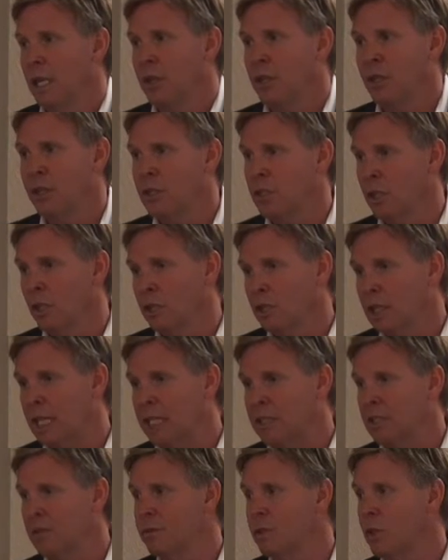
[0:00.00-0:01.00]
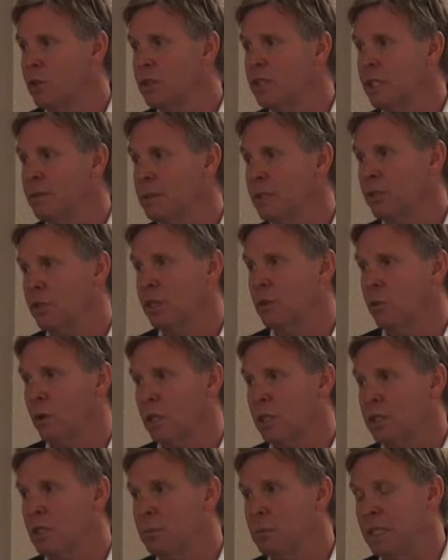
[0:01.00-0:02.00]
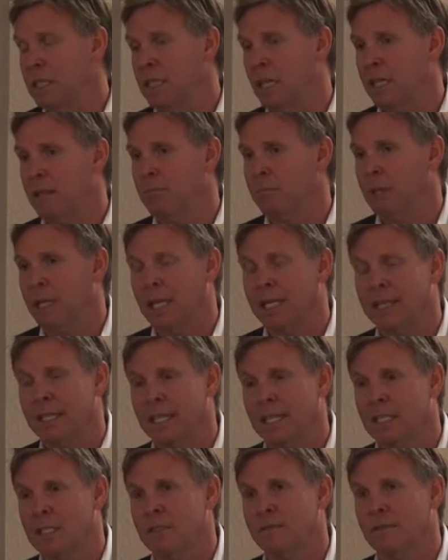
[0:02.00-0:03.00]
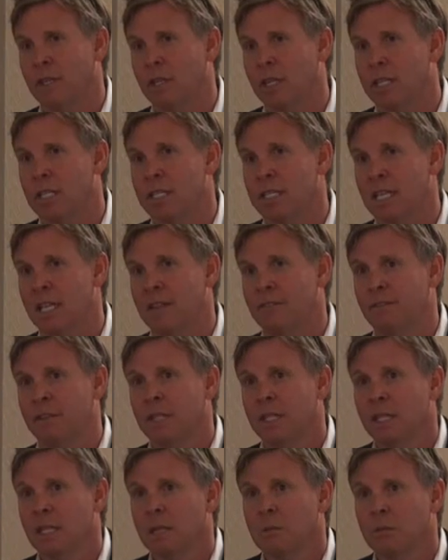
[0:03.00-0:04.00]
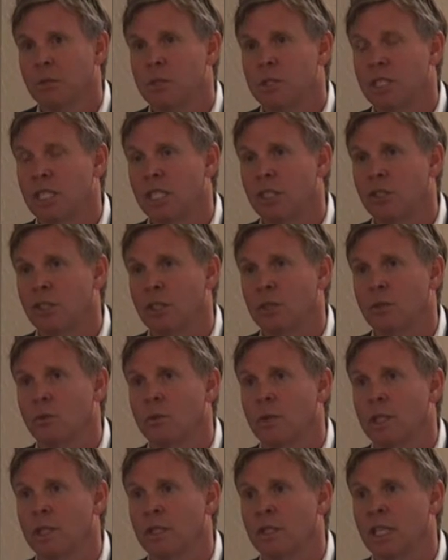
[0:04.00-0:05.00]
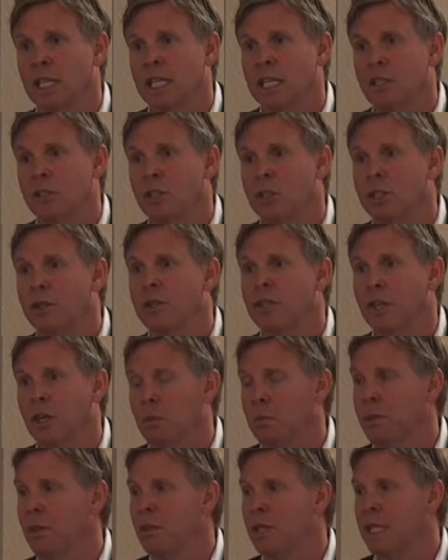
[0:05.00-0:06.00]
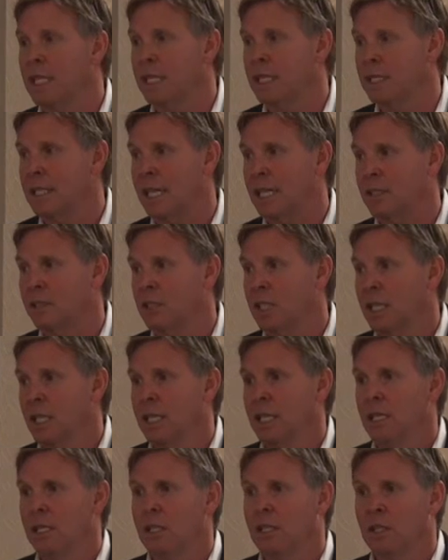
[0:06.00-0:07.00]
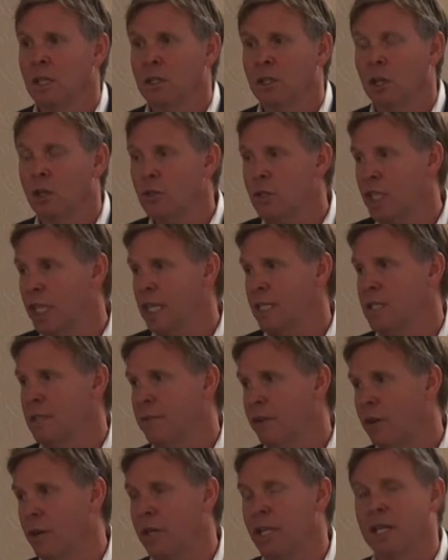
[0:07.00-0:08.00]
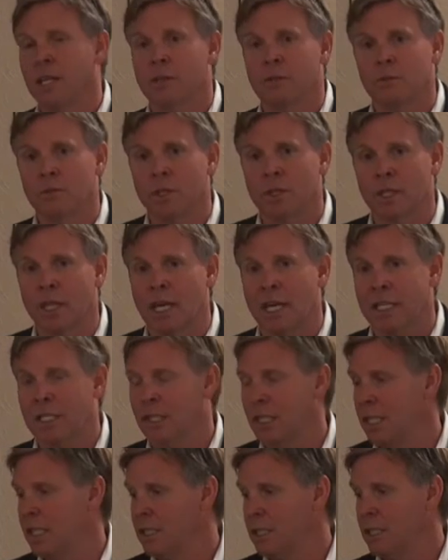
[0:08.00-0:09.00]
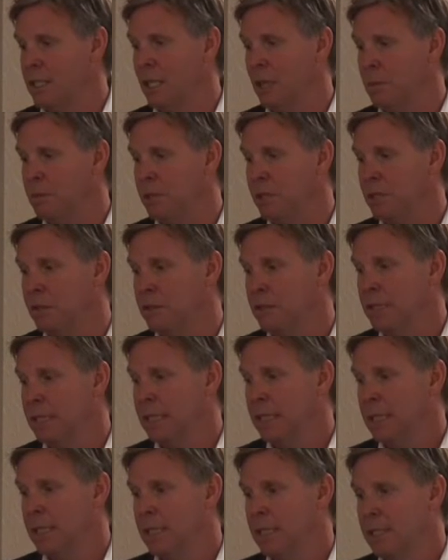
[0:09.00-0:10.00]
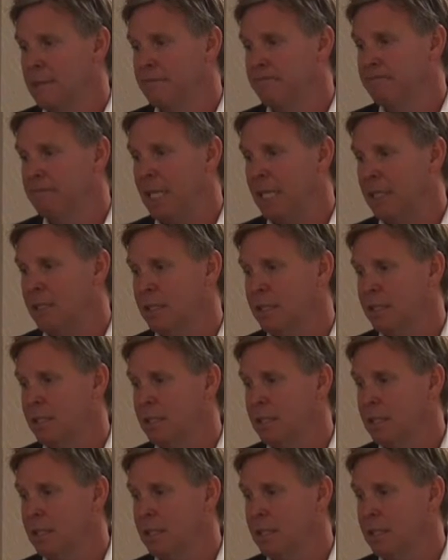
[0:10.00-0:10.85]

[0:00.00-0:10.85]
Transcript: There's still lots of dosimetry work to be done, but I think it's a very safe procedure with a good therapeutic index. A low chance of hurting you with a high chance of helping you. Next.